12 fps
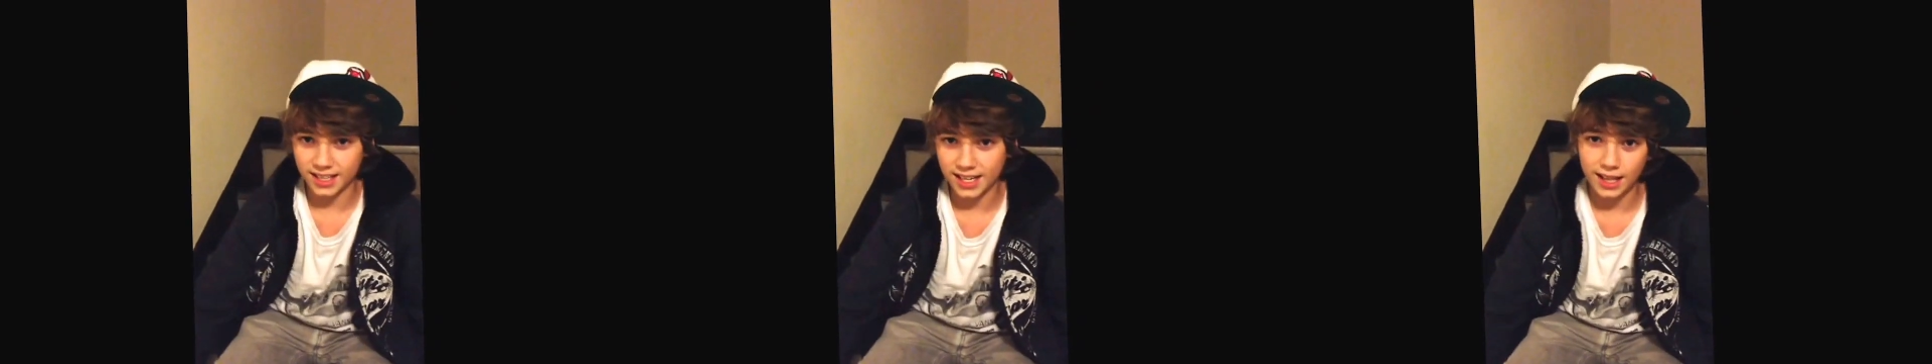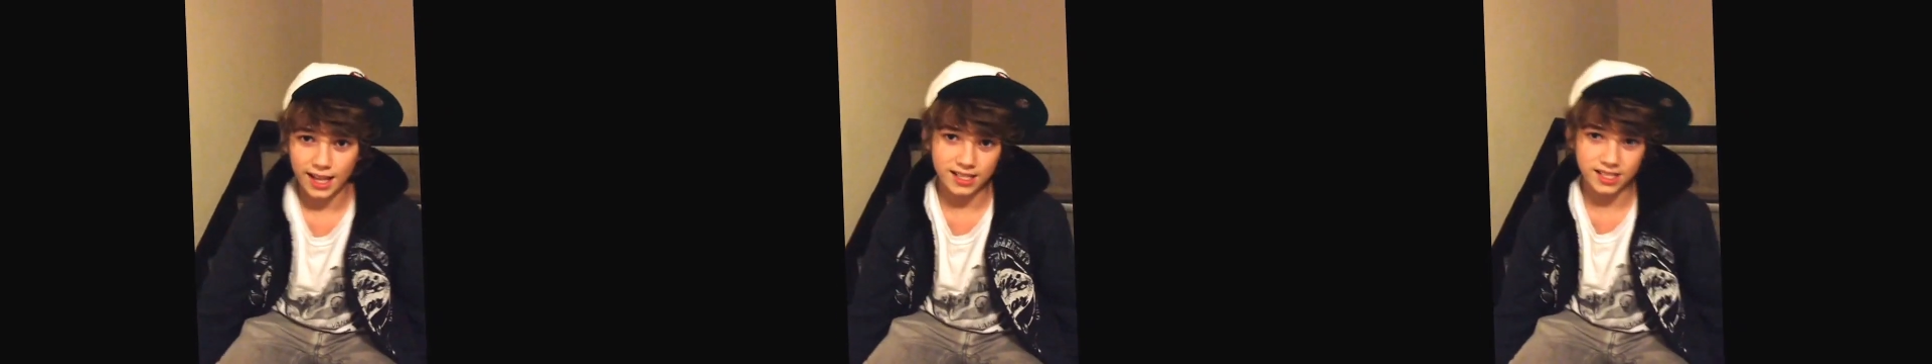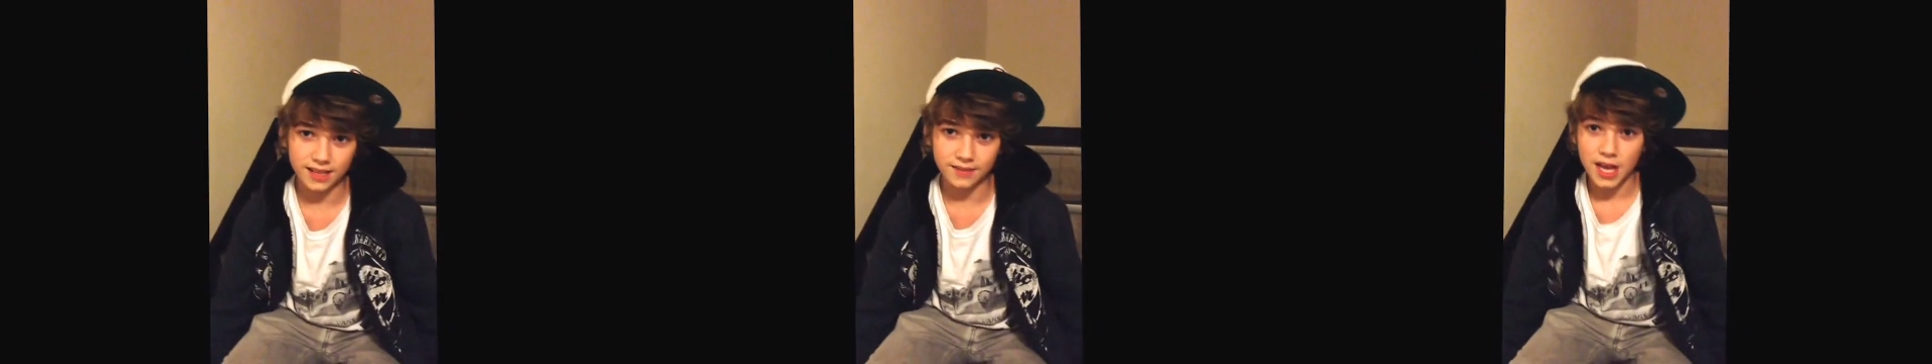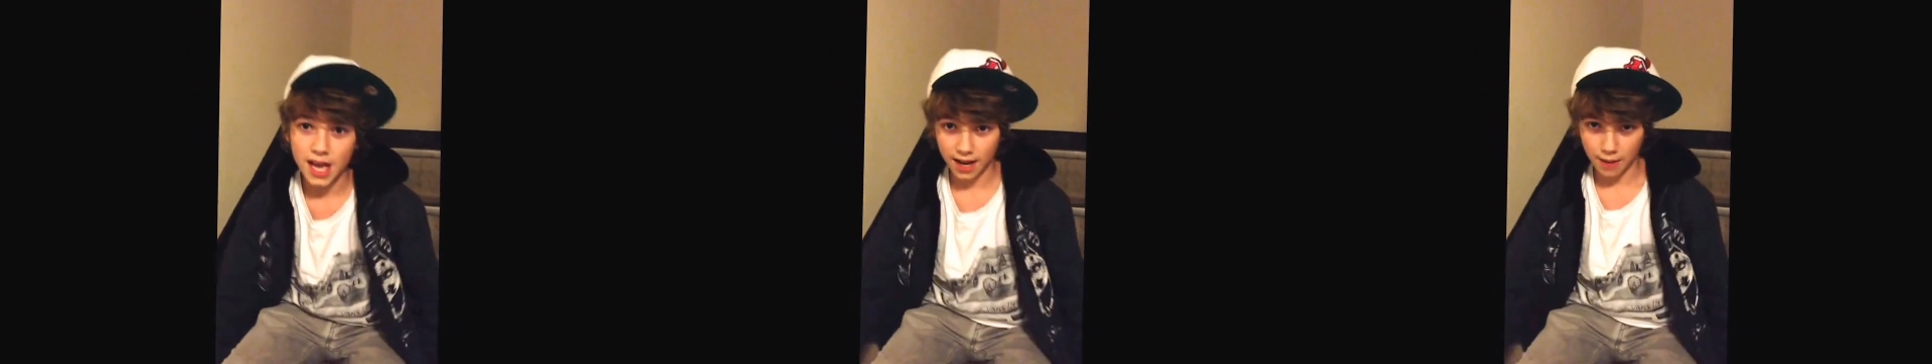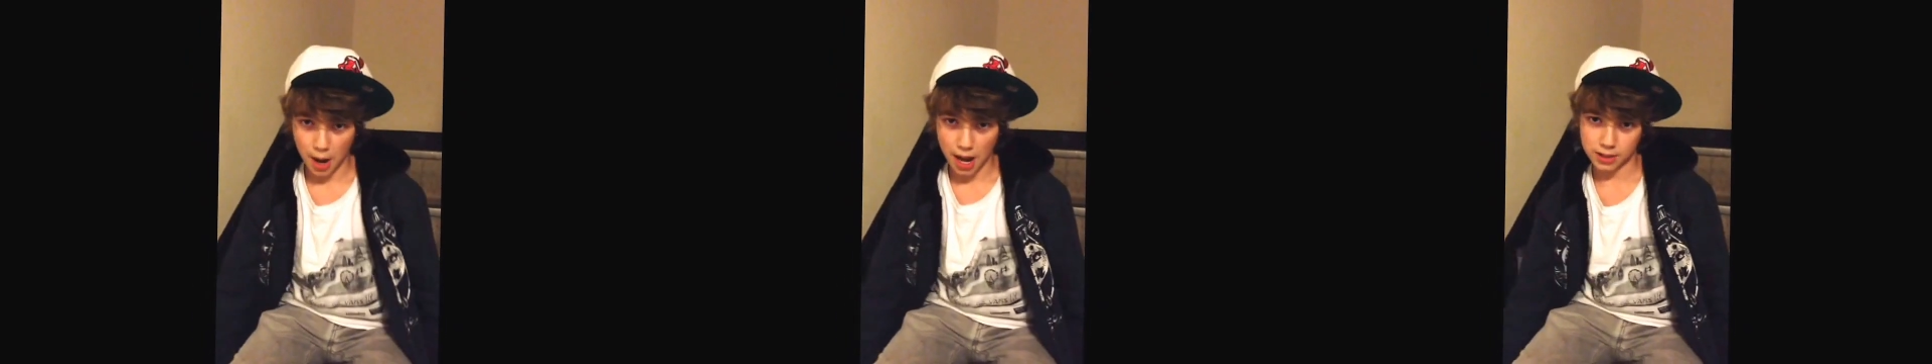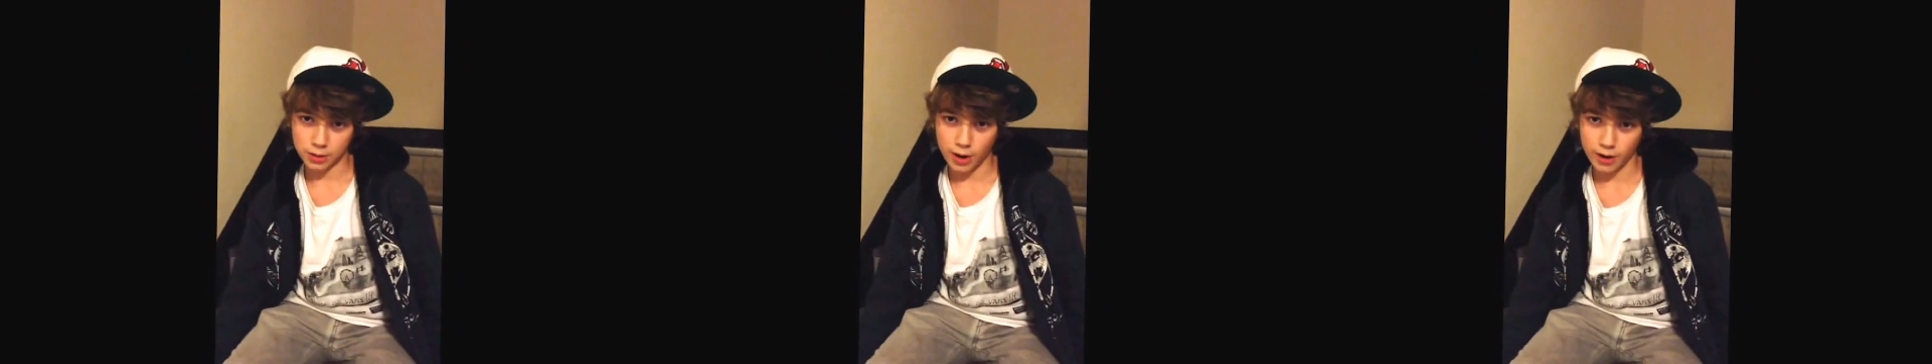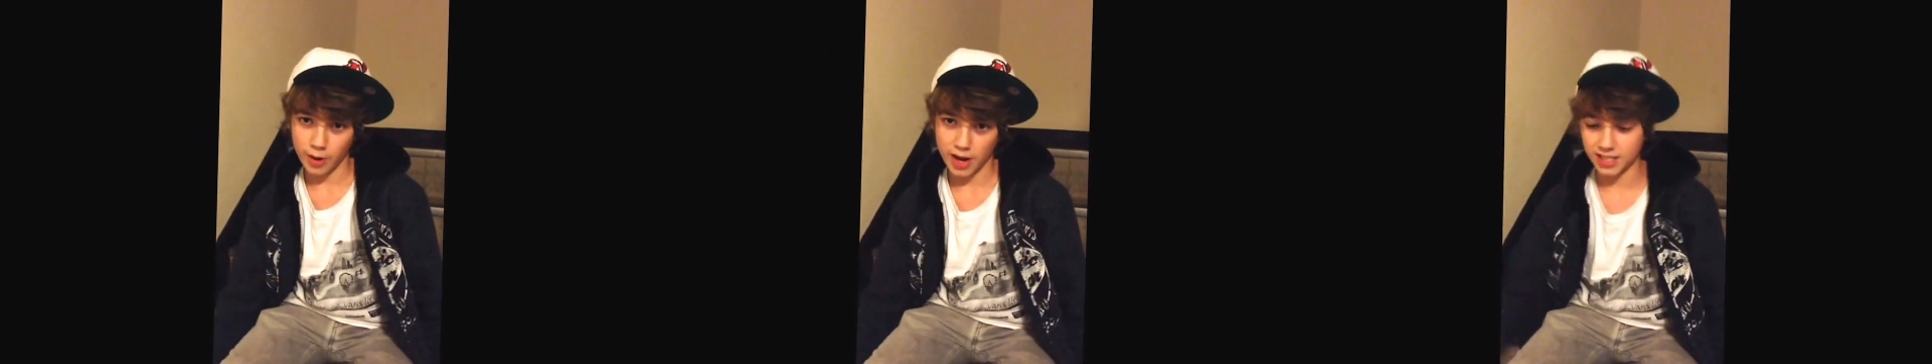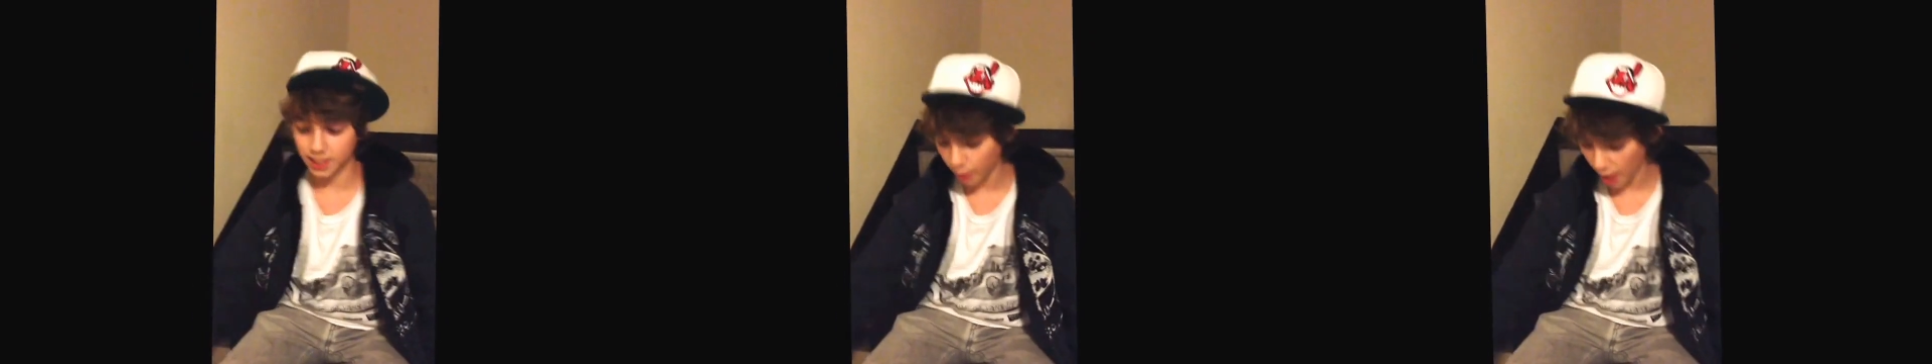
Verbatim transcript: I take laxatives, and have my ass crack last.